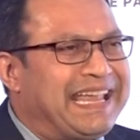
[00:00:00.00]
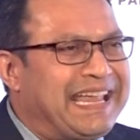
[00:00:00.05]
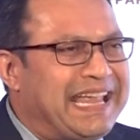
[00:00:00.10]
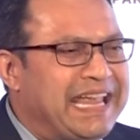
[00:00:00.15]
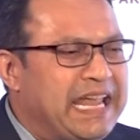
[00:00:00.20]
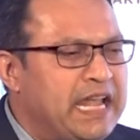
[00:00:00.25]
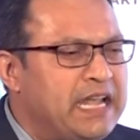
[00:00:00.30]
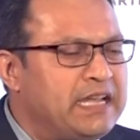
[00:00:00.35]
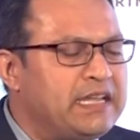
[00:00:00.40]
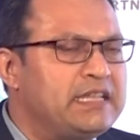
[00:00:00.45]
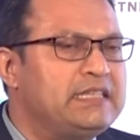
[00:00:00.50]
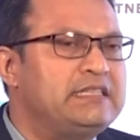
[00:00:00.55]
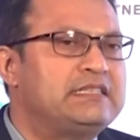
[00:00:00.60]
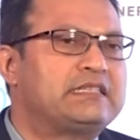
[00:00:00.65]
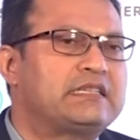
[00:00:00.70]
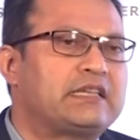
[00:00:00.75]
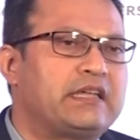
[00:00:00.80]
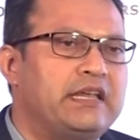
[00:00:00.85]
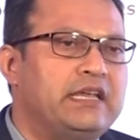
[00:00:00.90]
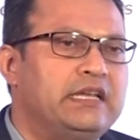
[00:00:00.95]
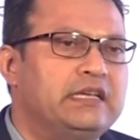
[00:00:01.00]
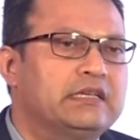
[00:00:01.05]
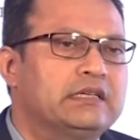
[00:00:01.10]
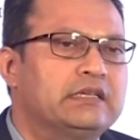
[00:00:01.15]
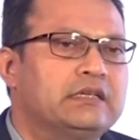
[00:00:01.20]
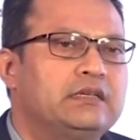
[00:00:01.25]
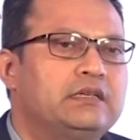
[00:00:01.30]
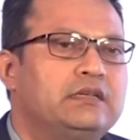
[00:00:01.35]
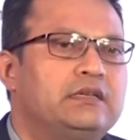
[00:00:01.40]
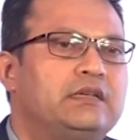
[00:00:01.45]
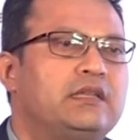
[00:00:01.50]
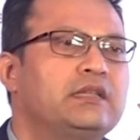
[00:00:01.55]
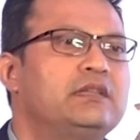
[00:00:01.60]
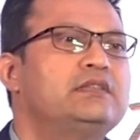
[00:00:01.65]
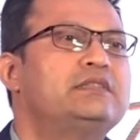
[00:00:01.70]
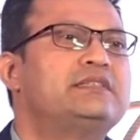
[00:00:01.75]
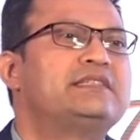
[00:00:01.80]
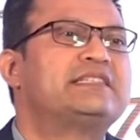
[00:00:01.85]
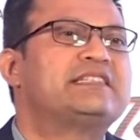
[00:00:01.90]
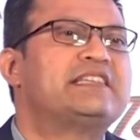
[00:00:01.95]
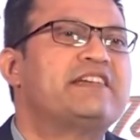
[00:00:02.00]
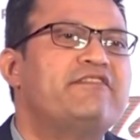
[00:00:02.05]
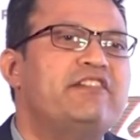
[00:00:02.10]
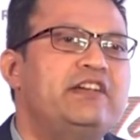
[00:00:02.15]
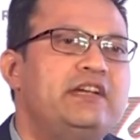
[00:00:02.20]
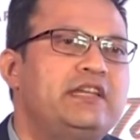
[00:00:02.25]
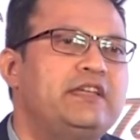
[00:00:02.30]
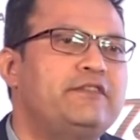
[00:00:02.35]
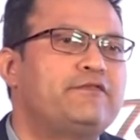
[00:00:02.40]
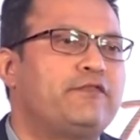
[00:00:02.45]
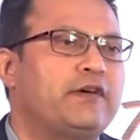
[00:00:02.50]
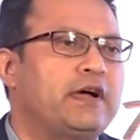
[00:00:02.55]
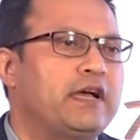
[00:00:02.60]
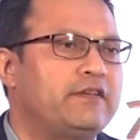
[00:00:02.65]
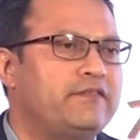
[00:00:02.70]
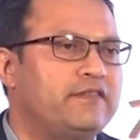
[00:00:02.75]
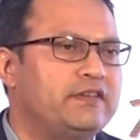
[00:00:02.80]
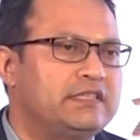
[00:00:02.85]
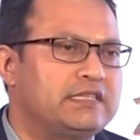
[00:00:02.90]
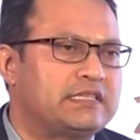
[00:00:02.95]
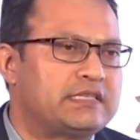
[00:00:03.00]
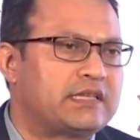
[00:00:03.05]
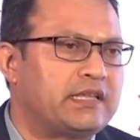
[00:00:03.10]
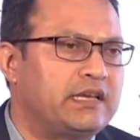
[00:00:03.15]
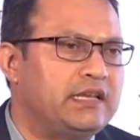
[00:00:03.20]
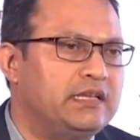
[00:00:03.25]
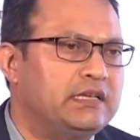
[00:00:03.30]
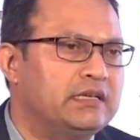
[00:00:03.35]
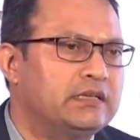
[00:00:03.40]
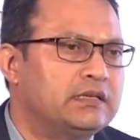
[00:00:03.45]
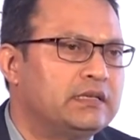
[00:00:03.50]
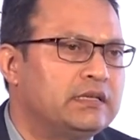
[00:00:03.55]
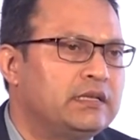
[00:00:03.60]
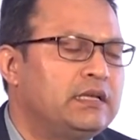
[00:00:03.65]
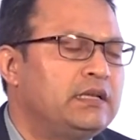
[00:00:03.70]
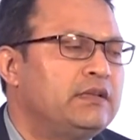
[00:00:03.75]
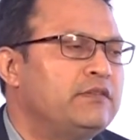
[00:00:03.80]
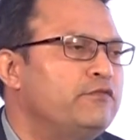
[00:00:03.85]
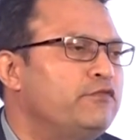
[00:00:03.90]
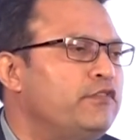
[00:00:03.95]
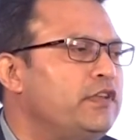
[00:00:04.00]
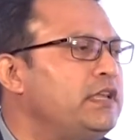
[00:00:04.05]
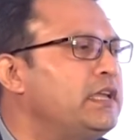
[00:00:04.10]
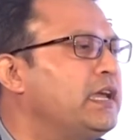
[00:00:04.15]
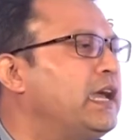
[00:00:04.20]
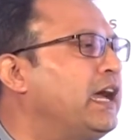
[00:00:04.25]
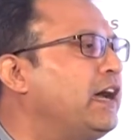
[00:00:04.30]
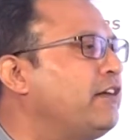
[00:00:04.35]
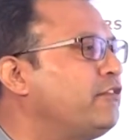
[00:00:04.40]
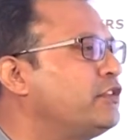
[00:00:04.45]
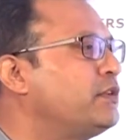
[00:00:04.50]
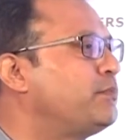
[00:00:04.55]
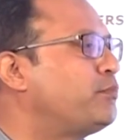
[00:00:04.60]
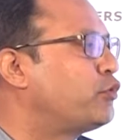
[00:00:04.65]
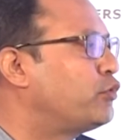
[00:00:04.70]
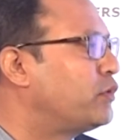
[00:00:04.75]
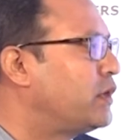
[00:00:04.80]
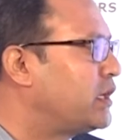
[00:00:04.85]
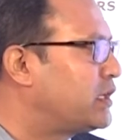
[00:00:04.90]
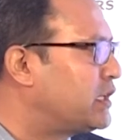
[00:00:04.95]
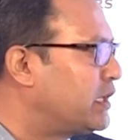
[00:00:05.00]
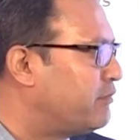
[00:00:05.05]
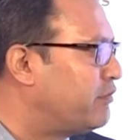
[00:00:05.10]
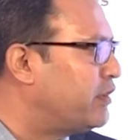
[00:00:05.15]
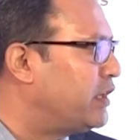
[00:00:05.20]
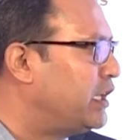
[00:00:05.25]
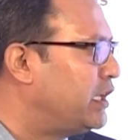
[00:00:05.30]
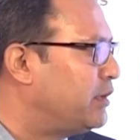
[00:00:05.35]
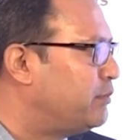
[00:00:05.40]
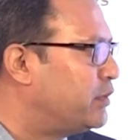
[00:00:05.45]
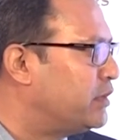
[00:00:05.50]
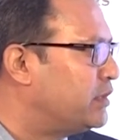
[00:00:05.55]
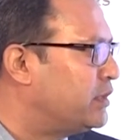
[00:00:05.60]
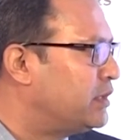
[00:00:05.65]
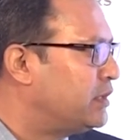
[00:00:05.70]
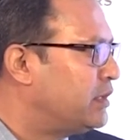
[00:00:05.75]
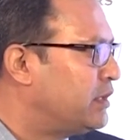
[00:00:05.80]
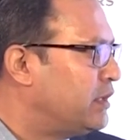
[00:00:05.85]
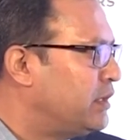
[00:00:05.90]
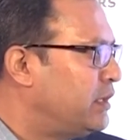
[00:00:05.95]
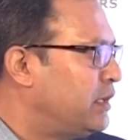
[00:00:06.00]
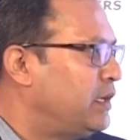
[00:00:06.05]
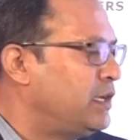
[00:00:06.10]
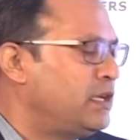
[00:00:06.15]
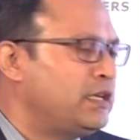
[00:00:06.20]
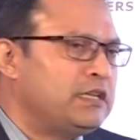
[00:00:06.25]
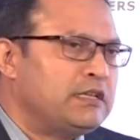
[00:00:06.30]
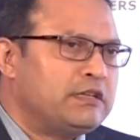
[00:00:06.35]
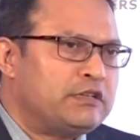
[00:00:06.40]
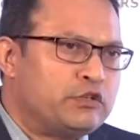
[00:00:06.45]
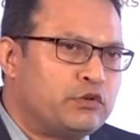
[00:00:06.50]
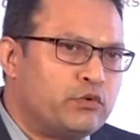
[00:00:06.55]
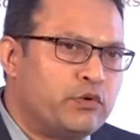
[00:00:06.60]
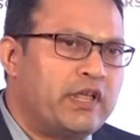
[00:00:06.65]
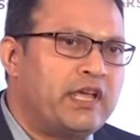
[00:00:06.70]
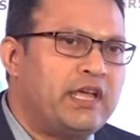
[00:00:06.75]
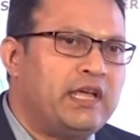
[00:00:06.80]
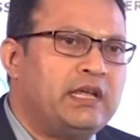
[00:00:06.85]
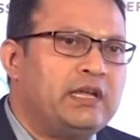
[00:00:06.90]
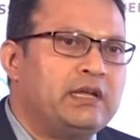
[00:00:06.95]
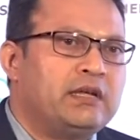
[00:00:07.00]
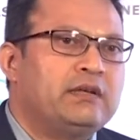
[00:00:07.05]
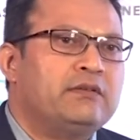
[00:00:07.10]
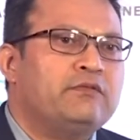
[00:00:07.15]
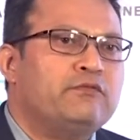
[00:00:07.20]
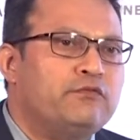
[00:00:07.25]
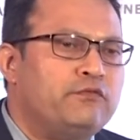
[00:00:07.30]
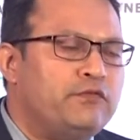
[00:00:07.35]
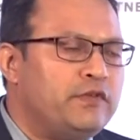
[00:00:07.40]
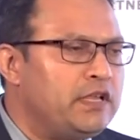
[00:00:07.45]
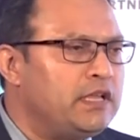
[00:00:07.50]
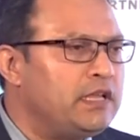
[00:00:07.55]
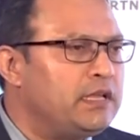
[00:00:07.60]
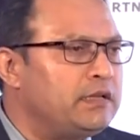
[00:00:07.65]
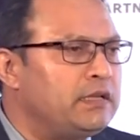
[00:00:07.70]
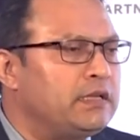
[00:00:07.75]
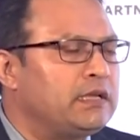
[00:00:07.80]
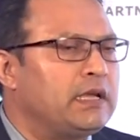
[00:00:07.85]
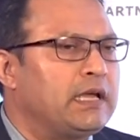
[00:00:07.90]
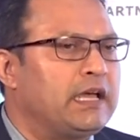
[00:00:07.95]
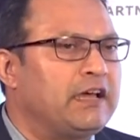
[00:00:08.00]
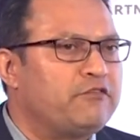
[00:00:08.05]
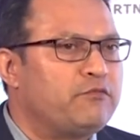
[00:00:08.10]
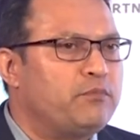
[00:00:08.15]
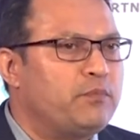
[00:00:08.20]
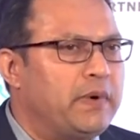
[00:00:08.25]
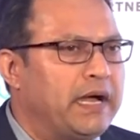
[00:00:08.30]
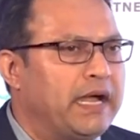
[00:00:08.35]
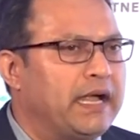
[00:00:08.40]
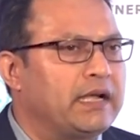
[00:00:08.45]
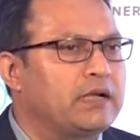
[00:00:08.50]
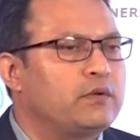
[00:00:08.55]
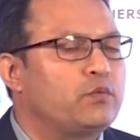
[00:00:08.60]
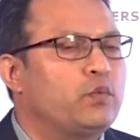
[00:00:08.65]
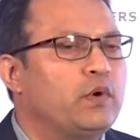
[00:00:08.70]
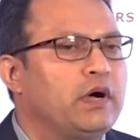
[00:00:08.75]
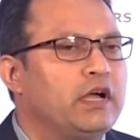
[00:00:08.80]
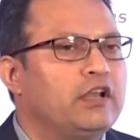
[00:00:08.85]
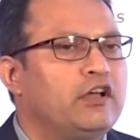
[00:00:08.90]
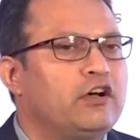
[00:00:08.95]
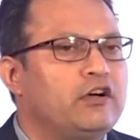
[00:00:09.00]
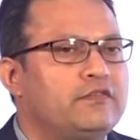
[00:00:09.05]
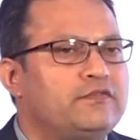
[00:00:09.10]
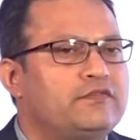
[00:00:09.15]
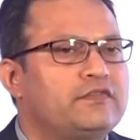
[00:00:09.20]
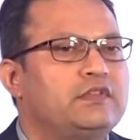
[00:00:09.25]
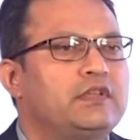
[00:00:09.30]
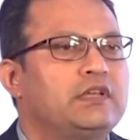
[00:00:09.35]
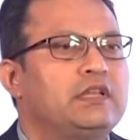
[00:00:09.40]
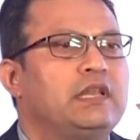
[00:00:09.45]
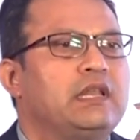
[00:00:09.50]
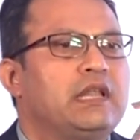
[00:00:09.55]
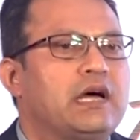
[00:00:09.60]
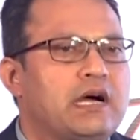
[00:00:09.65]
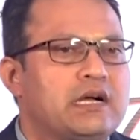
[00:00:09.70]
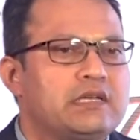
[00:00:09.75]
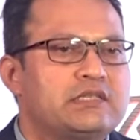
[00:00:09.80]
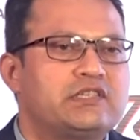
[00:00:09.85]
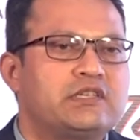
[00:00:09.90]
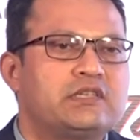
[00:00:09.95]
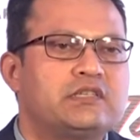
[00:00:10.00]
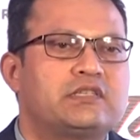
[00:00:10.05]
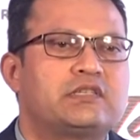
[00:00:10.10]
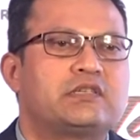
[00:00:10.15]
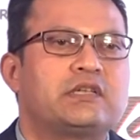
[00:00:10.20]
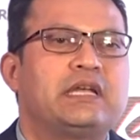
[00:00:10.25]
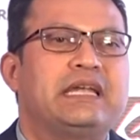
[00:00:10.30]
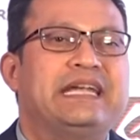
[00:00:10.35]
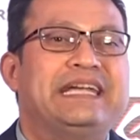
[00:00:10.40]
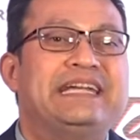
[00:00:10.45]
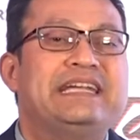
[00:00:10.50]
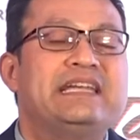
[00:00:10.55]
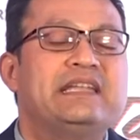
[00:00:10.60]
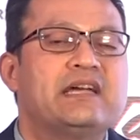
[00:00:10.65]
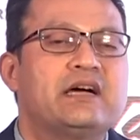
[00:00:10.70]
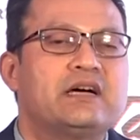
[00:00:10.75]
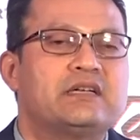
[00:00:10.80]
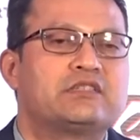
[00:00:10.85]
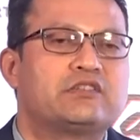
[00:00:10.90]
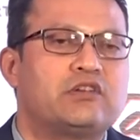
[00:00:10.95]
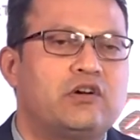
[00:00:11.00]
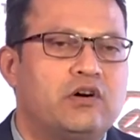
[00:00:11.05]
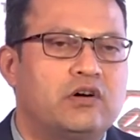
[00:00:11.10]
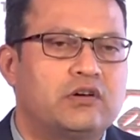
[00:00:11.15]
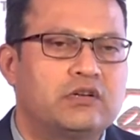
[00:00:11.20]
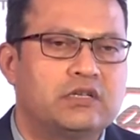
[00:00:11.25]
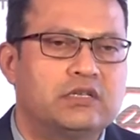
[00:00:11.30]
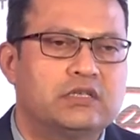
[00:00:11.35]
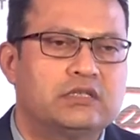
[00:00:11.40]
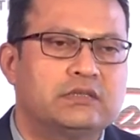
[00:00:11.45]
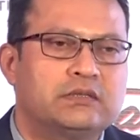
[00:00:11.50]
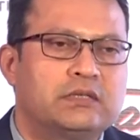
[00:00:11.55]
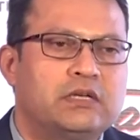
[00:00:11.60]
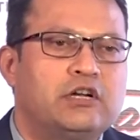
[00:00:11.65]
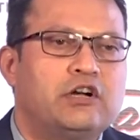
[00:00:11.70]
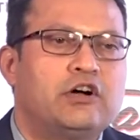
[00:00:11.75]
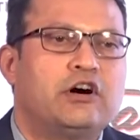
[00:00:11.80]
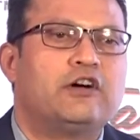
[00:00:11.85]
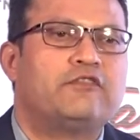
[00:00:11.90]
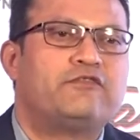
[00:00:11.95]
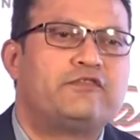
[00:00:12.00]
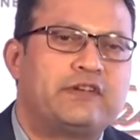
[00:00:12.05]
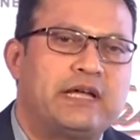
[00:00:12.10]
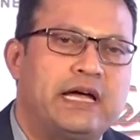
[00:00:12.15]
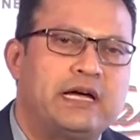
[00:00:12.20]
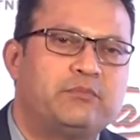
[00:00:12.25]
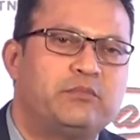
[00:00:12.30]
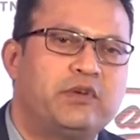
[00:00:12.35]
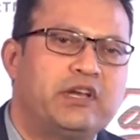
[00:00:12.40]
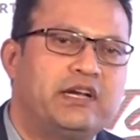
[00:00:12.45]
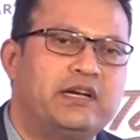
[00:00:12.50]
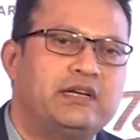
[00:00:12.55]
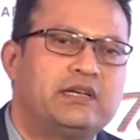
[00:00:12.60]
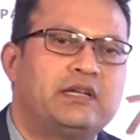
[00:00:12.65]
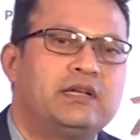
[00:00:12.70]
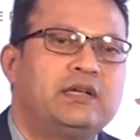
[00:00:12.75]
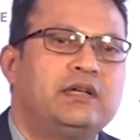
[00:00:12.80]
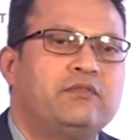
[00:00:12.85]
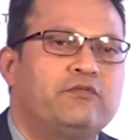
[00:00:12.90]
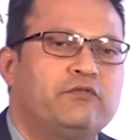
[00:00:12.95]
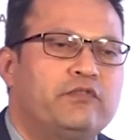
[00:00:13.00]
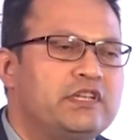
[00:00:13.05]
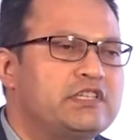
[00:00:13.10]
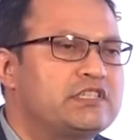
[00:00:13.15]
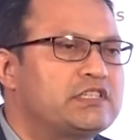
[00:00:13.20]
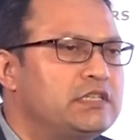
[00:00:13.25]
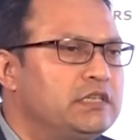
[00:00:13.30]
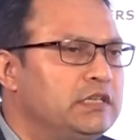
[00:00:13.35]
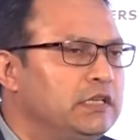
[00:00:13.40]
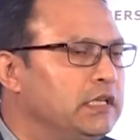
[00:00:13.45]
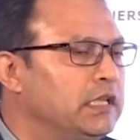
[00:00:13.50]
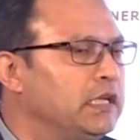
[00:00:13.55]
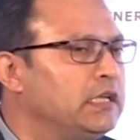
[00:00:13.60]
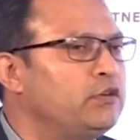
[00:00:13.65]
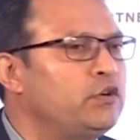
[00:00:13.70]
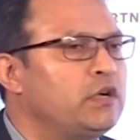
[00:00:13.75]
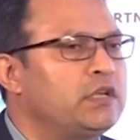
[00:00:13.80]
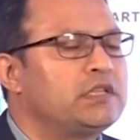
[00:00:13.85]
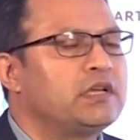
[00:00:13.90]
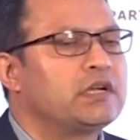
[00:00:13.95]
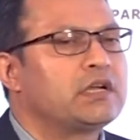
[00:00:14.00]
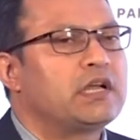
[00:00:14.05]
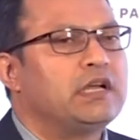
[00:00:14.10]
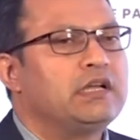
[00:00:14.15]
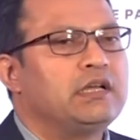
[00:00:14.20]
8-inch screen till 75-inch screen, we have the product available. Today, we have bagged one of the largest India's order of tablet, which no other